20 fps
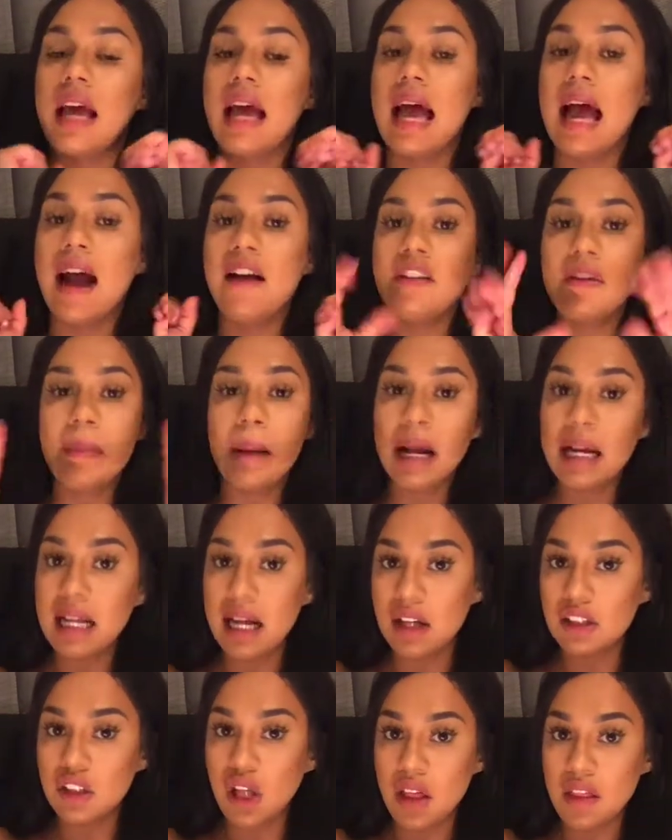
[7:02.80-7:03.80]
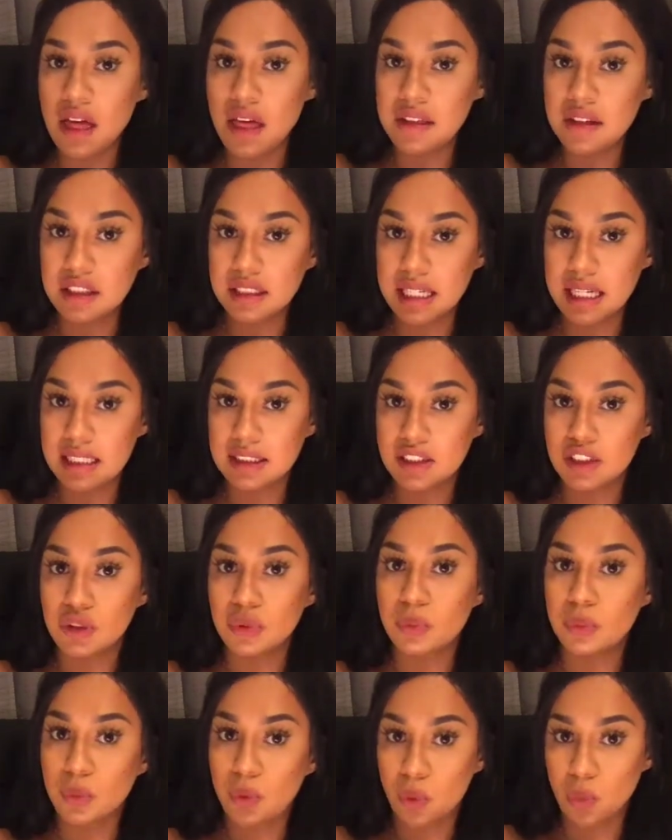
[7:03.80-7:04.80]
everybody else, all the other
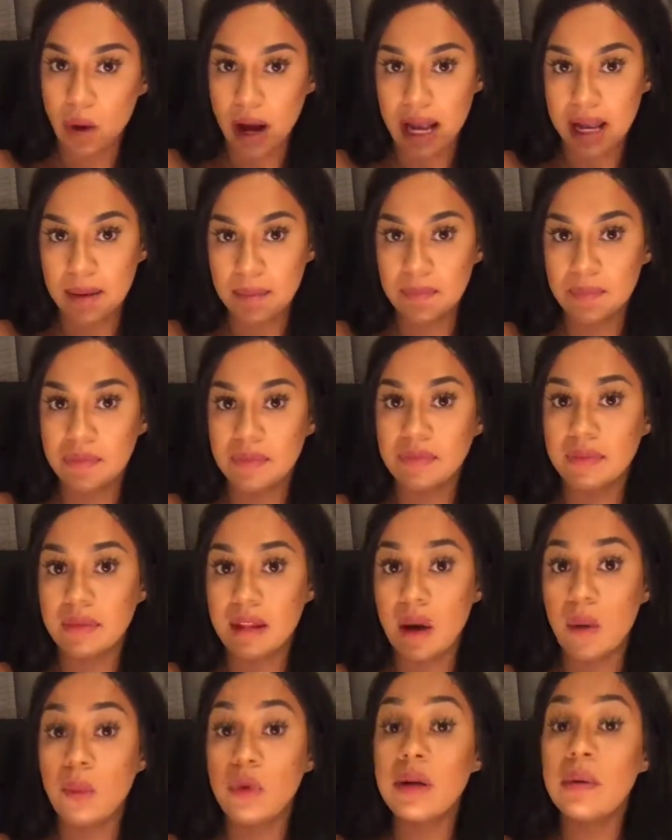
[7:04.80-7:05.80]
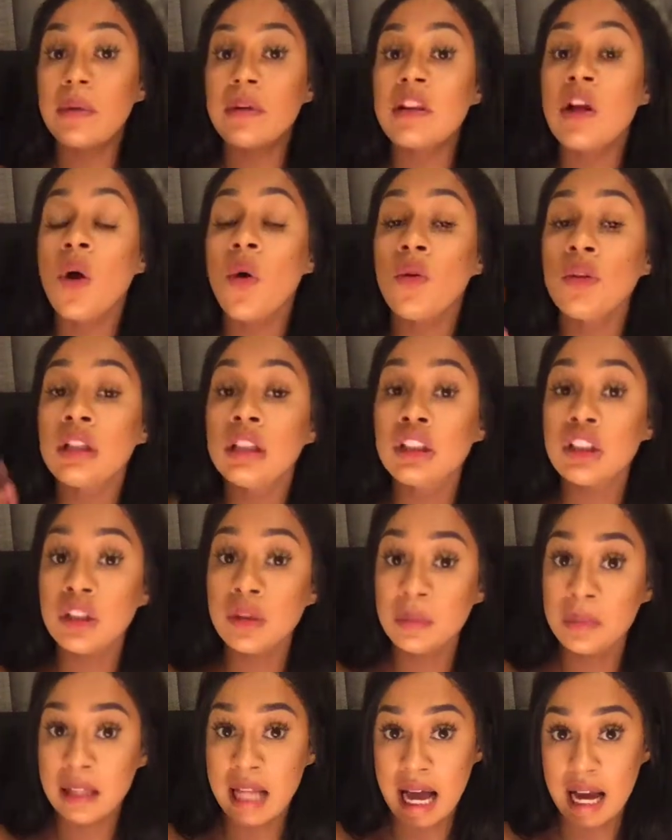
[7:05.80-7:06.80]
dancers were white. And we were the only two
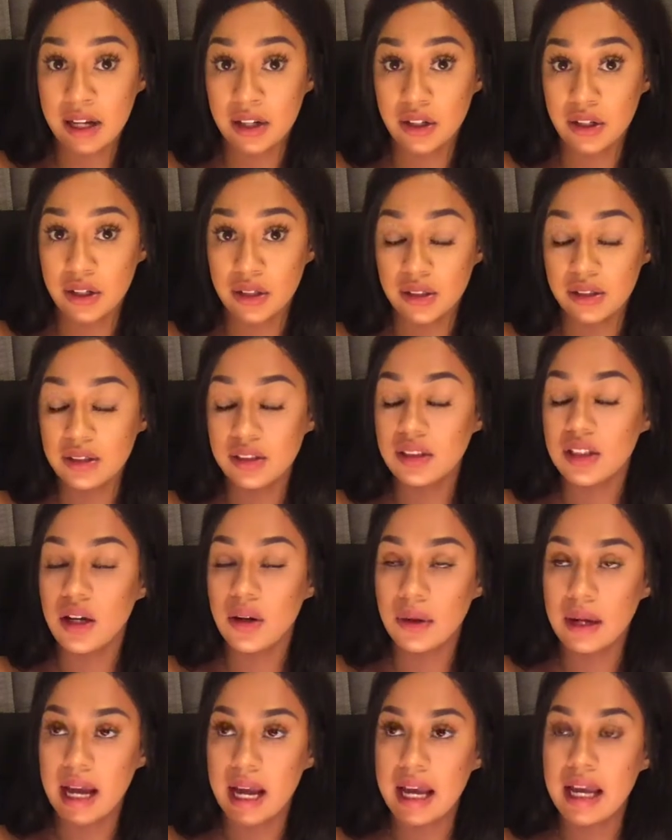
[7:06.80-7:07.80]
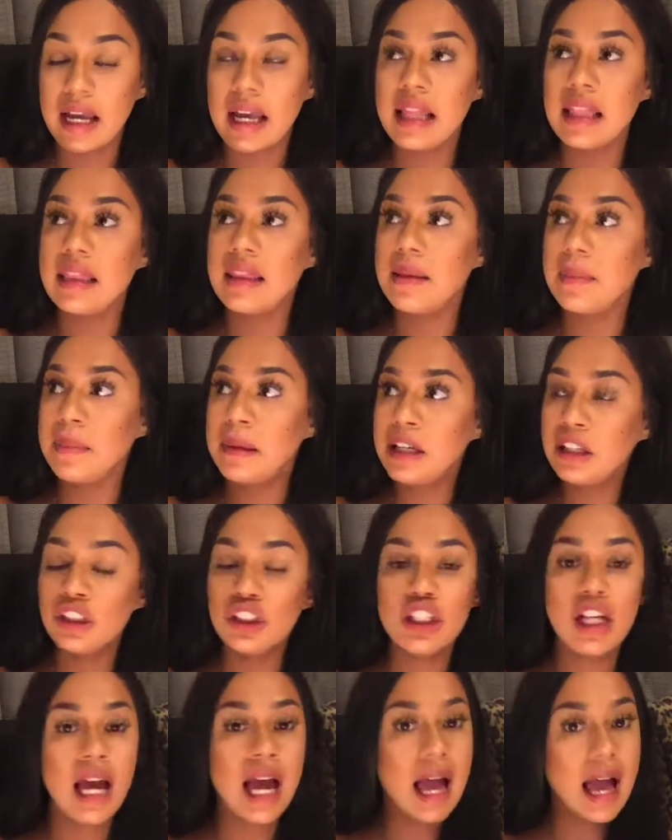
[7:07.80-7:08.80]
black girls, okay? And the
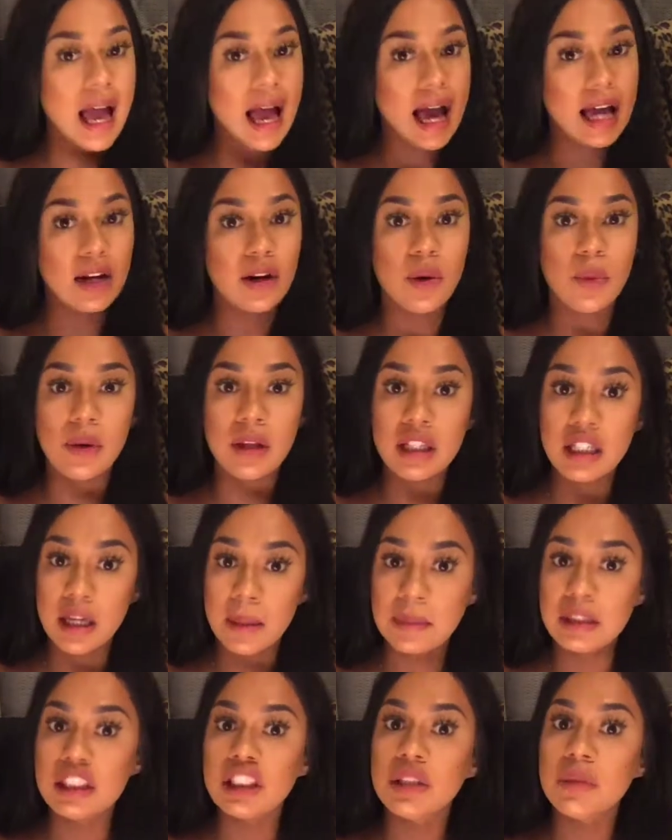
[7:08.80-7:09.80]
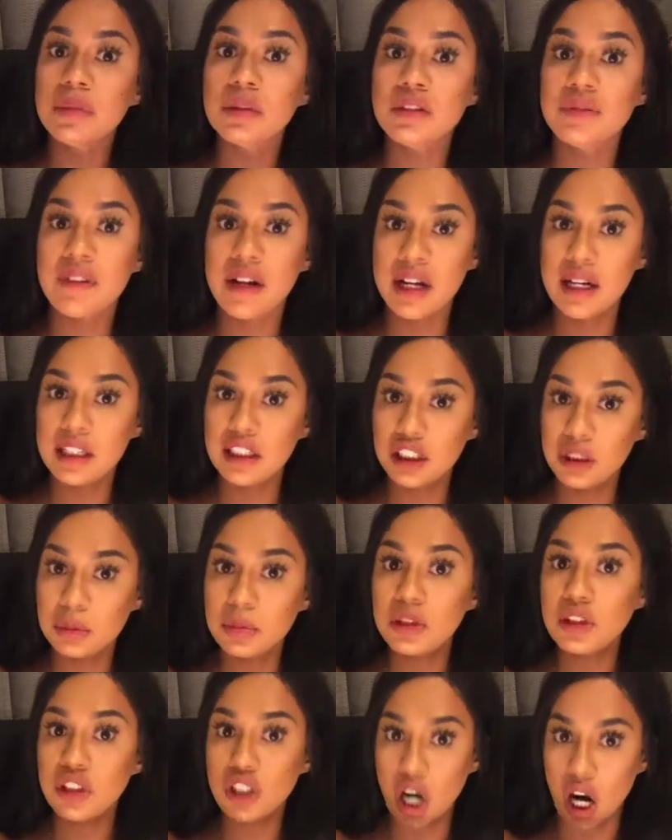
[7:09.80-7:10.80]
bitch had a really, I mean, she was
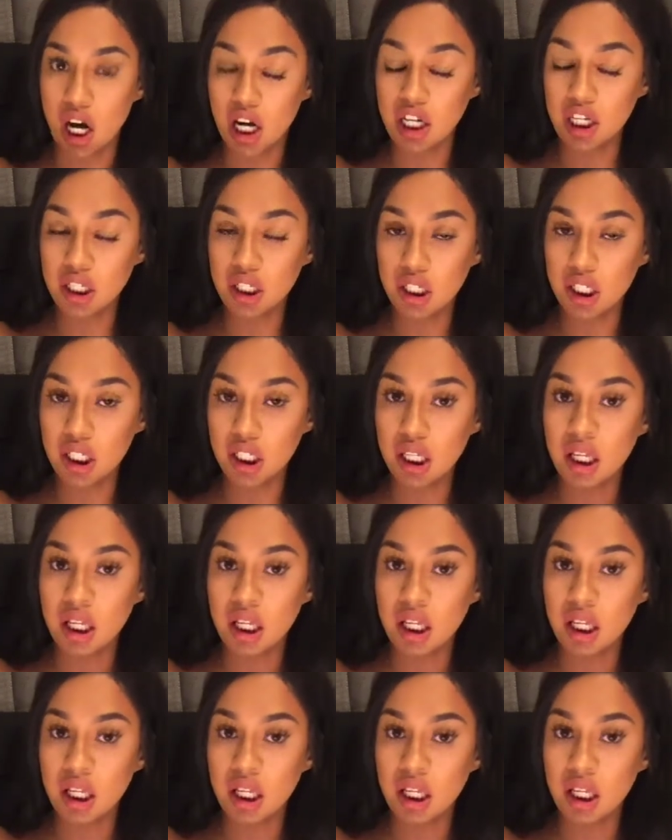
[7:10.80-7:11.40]
dark.